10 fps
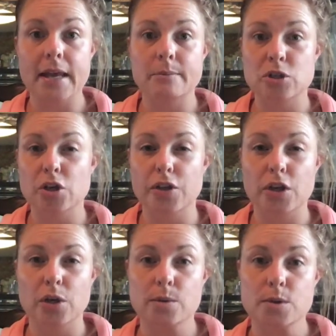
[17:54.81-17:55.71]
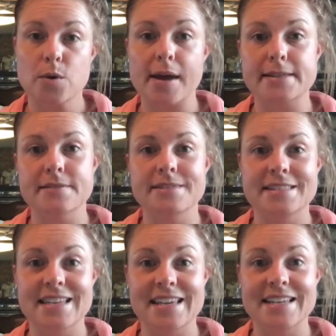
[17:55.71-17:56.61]
I'm sure in the news you guys have
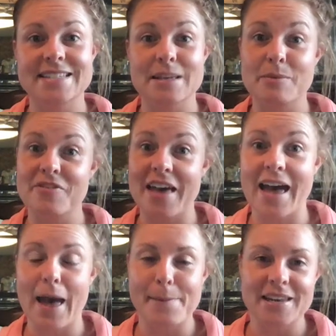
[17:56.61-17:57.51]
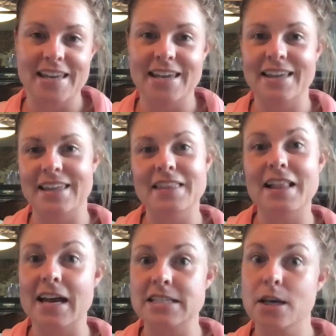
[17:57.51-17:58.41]
seen some of that happening in the
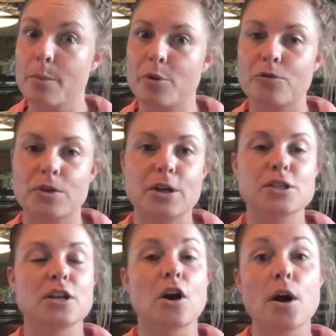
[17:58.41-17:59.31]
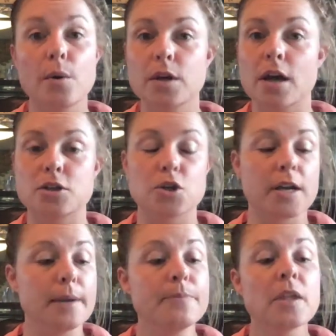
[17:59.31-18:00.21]
last couple of years in our own
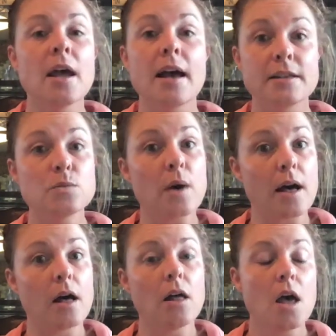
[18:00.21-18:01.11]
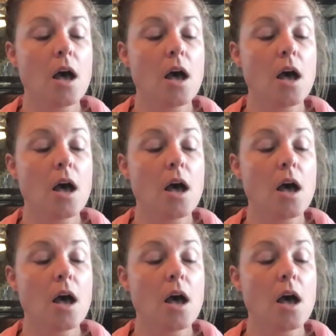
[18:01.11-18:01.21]
country as well.